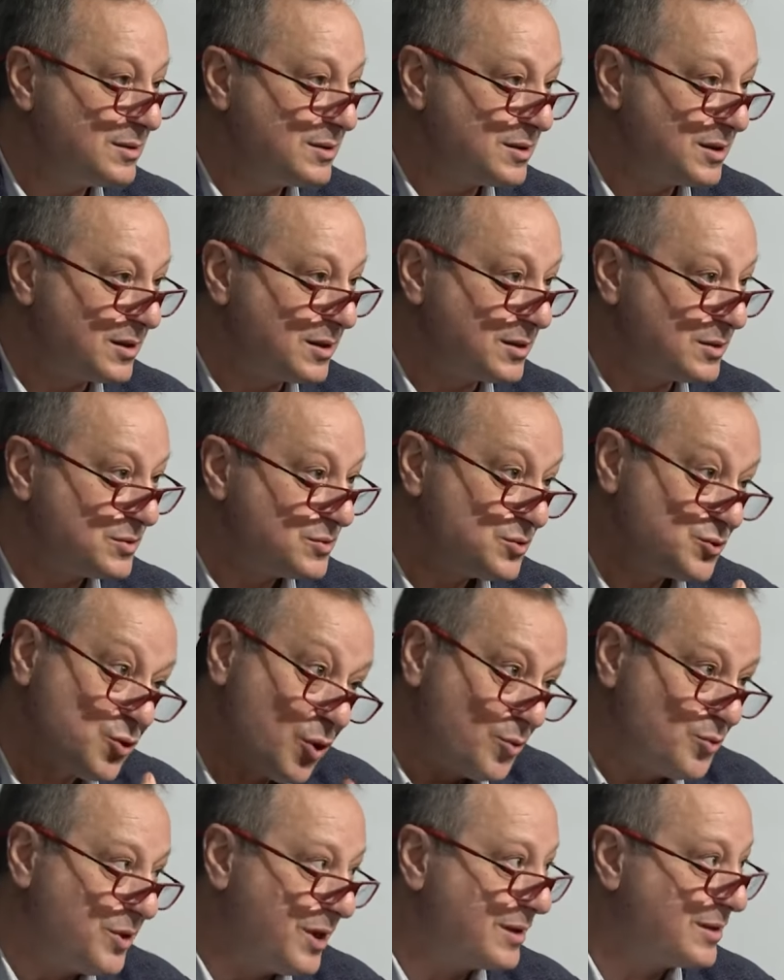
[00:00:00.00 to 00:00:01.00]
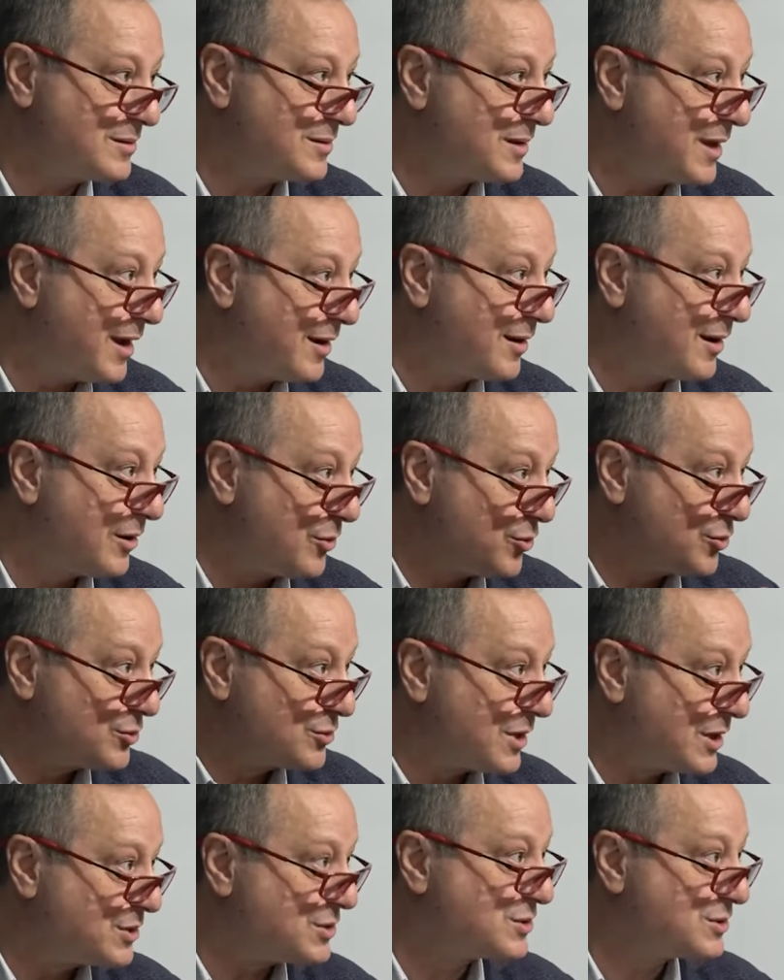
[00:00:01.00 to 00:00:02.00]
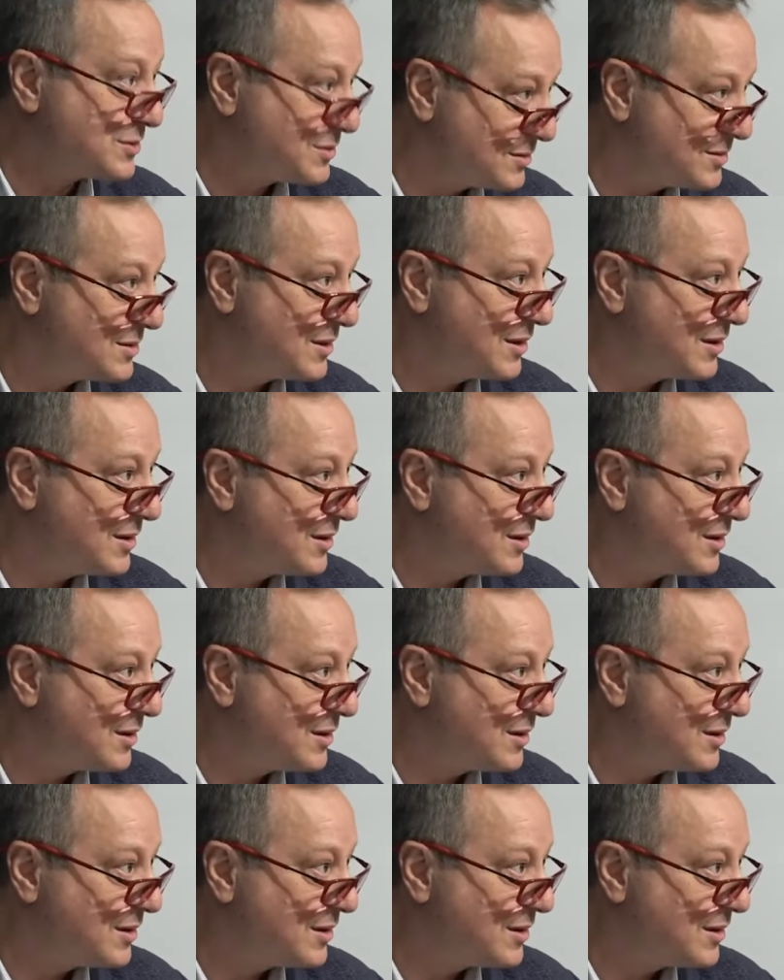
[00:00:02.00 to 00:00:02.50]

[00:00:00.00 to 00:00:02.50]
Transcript: the Soviet era or Russian,